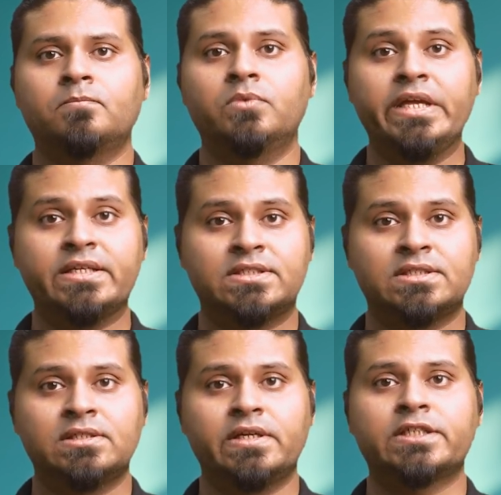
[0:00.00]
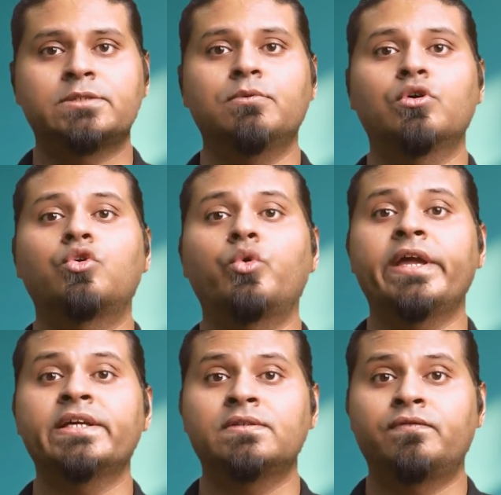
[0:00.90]
Next, explore
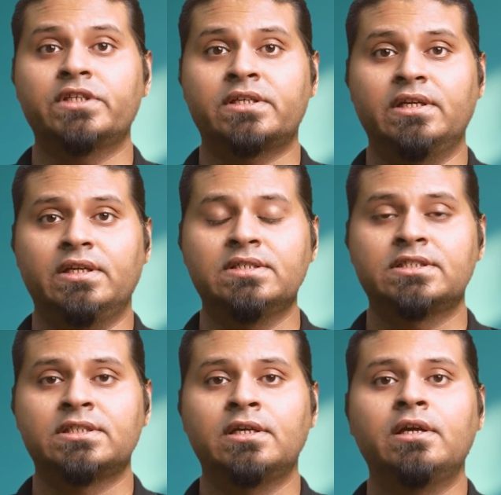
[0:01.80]
creative techniques